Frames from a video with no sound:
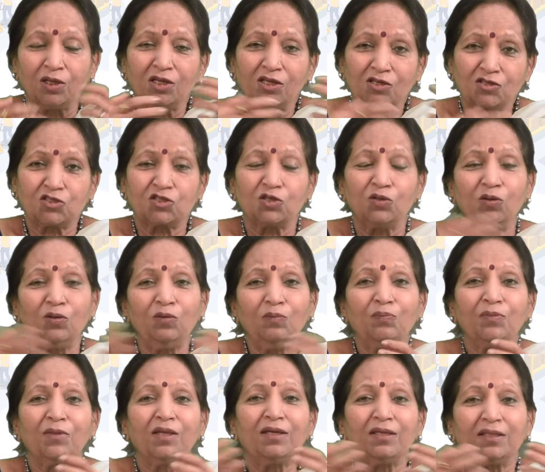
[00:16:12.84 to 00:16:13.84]

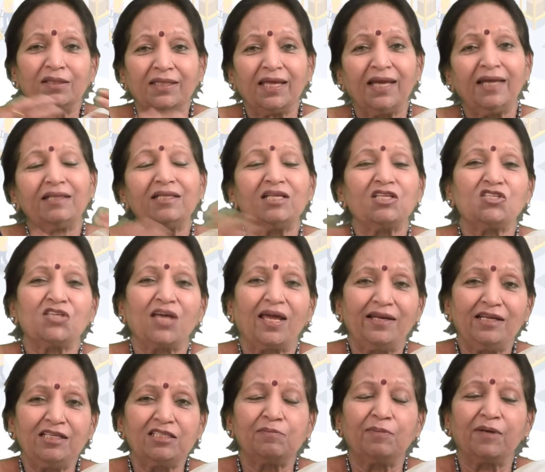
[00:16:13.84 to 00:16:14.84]
So, there the
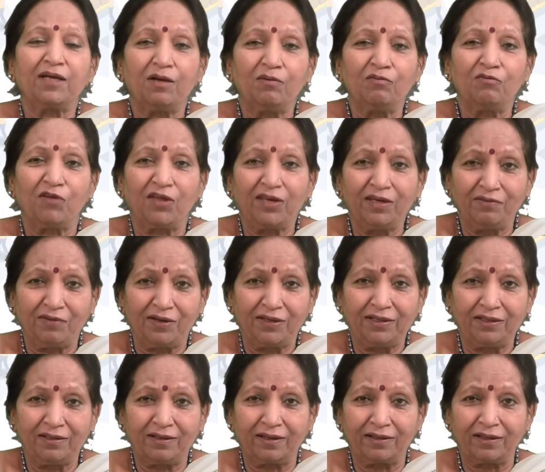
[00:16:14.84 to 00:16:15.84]
channels become very,
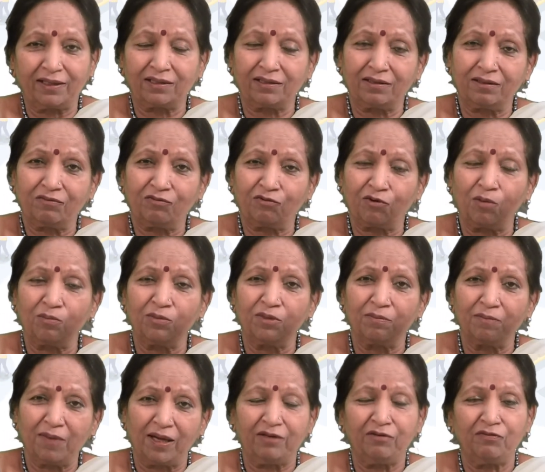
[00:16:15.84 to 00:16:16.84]
very direct from the
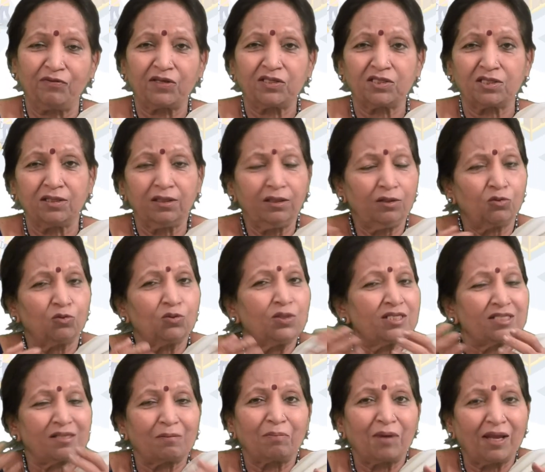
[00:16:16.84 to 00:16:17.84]
manufacturer to the
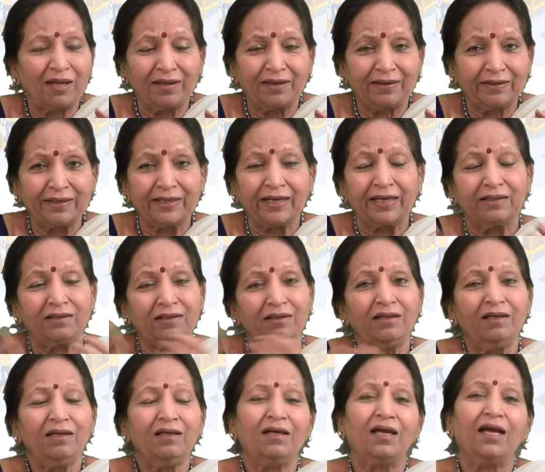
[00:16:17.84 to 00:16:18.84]
supply aggregator
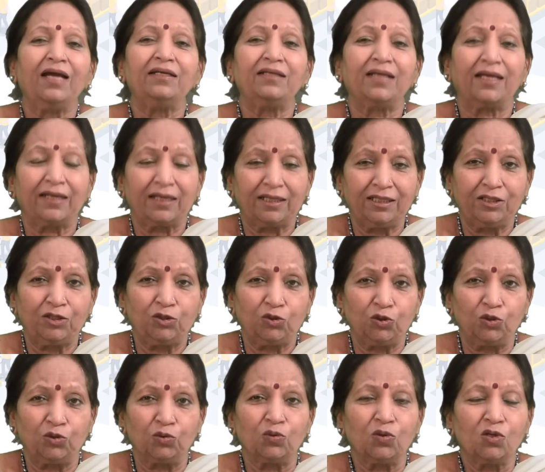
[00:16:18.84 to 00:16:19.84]
and directly to
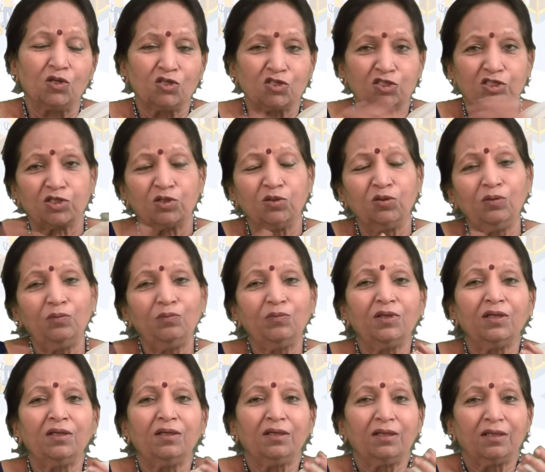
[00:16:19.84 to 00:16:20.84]
you.
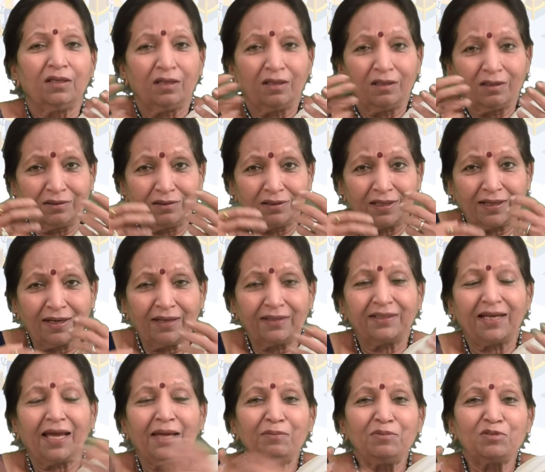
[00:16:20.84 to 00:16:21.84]
So, there are
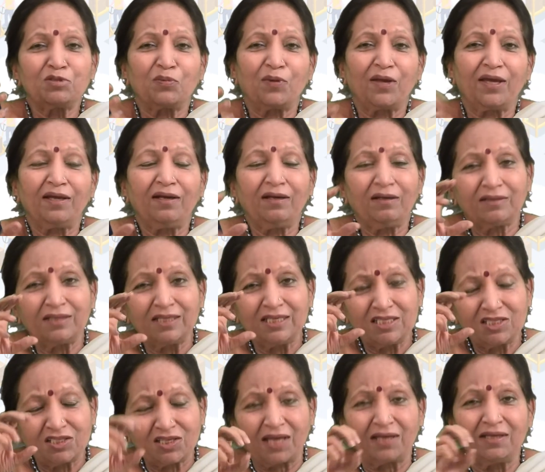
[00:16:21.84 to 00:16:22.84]
times where
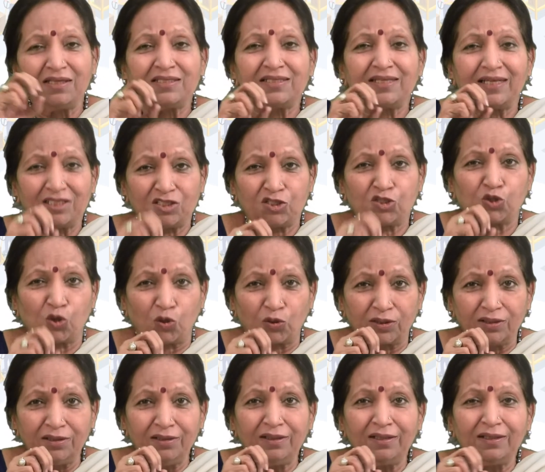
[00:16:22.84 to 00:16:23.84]
these channels get
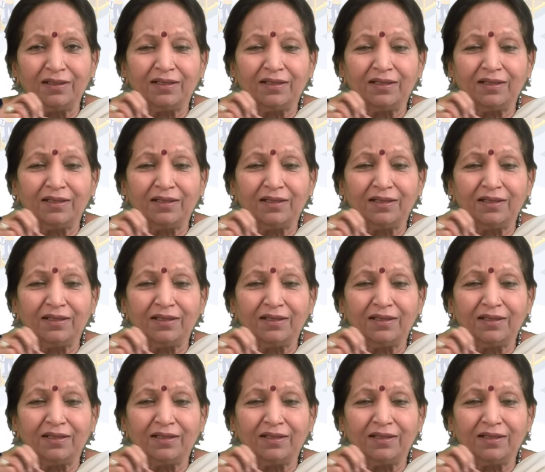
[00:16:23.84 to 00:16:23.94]
shortened,